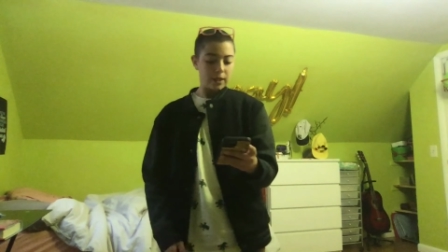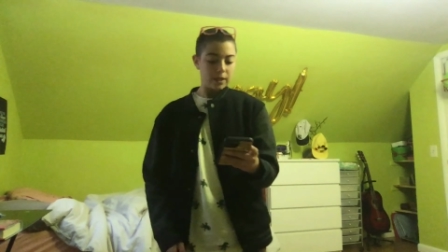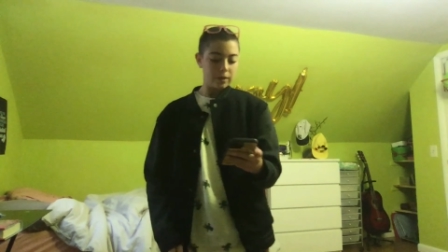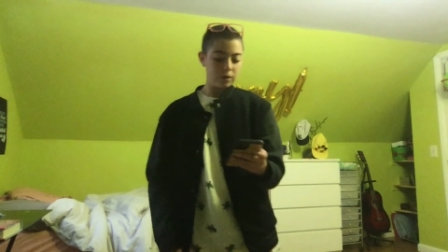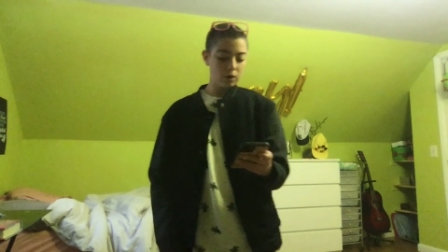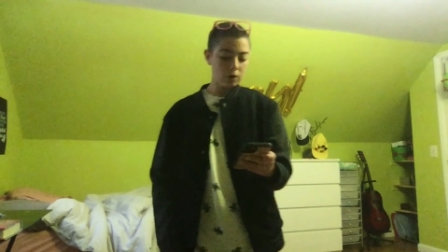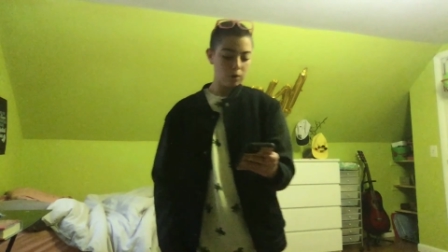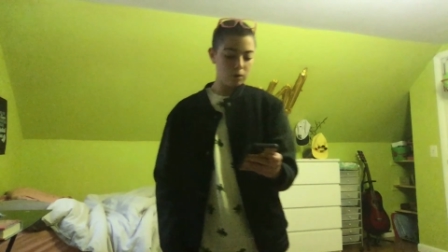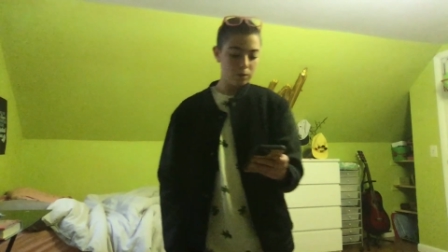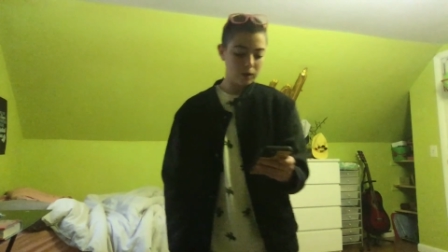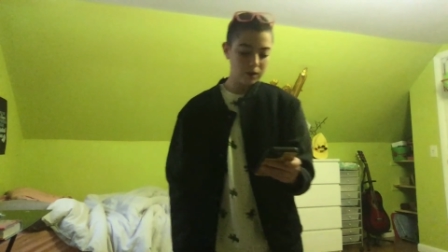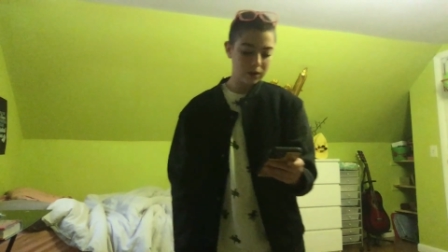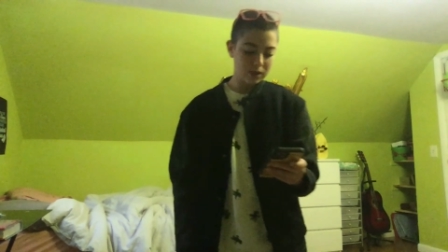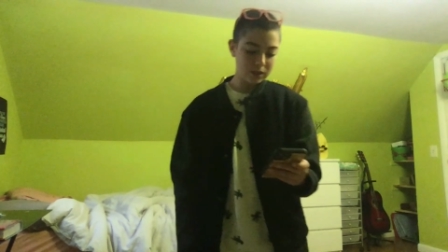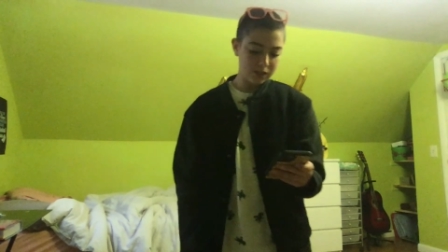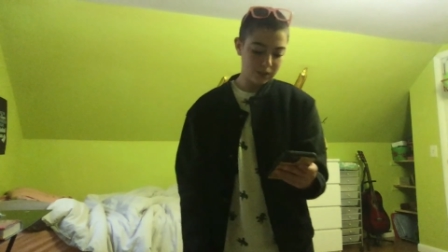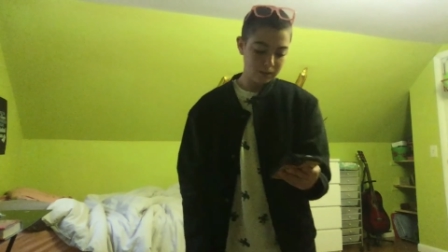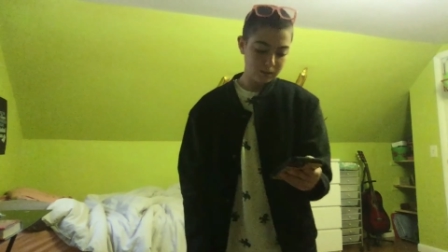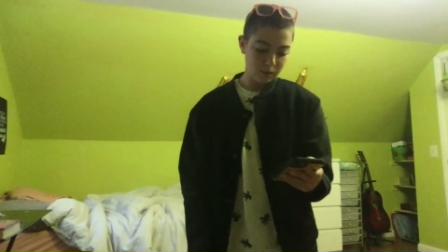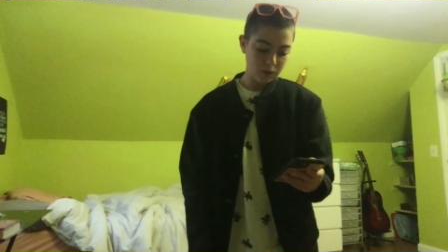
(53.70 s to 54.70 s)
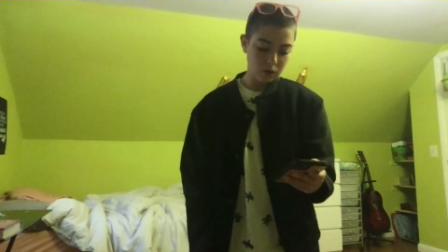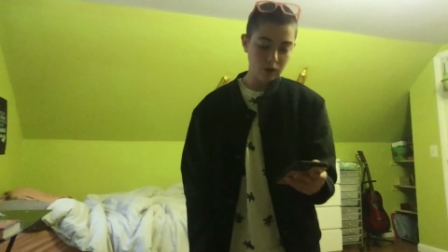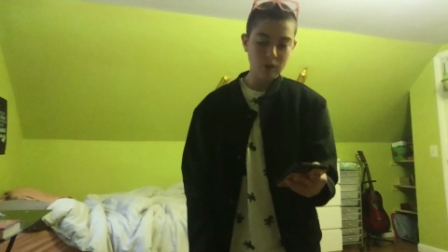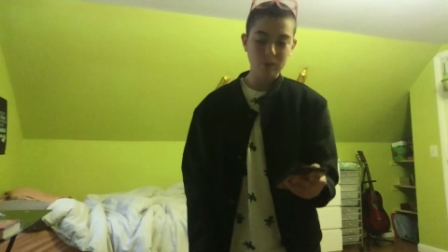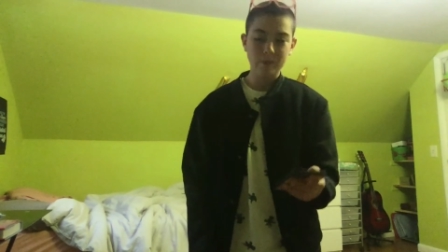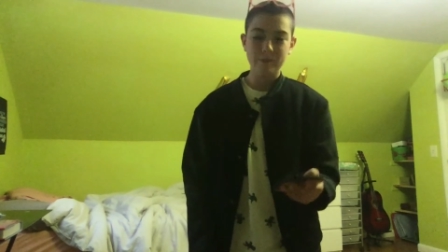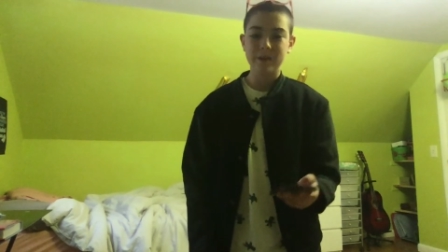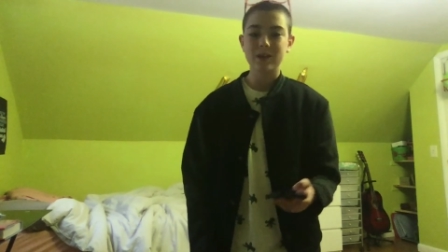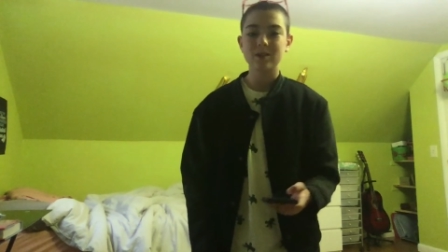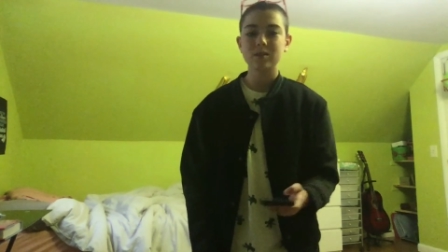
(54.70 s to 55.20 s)
You don't want to seem cold
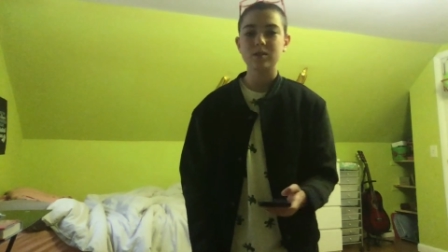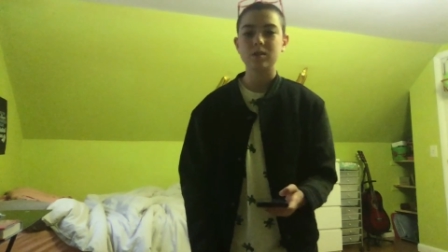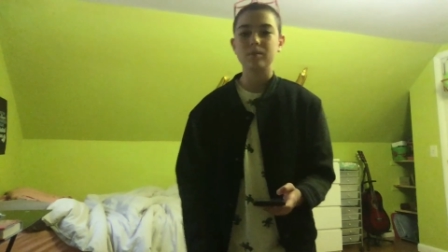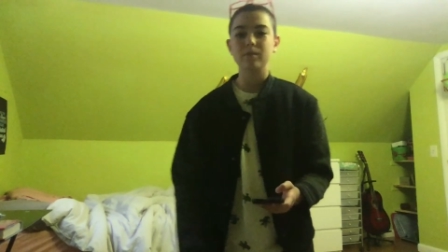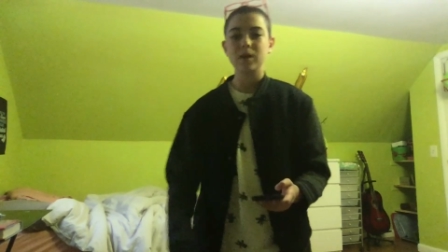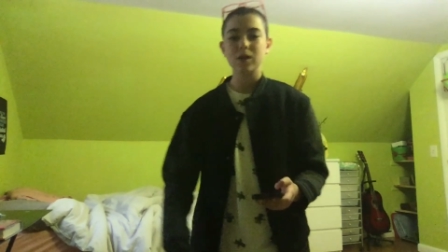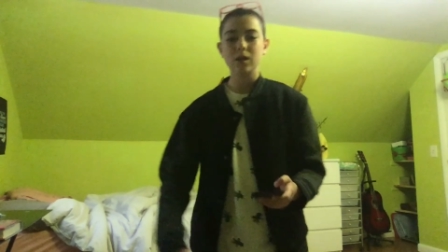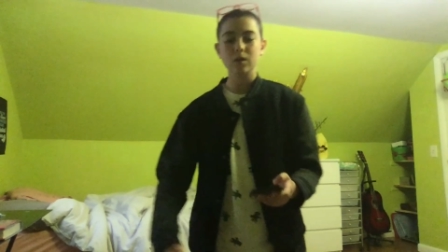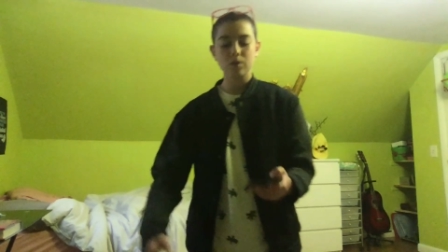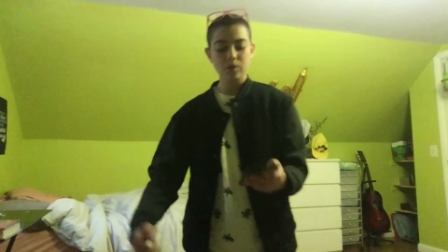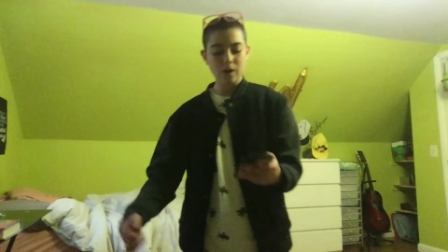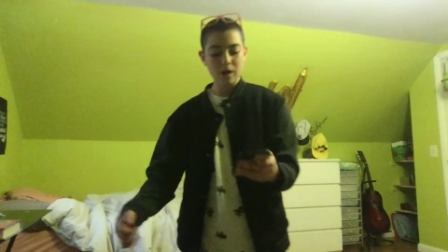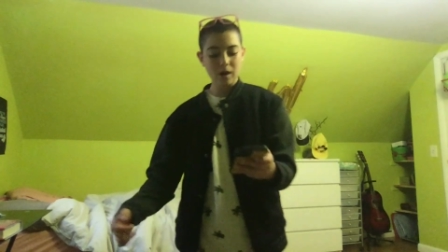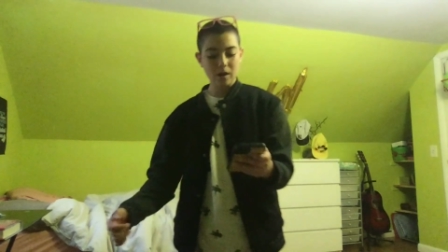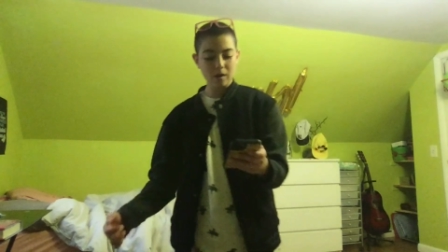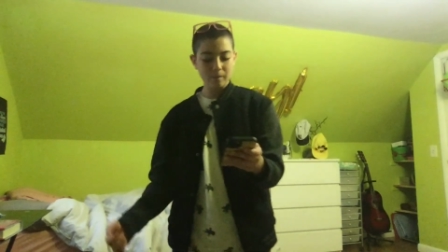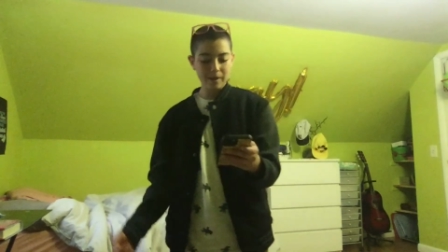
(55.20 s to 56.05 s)
because you mean well,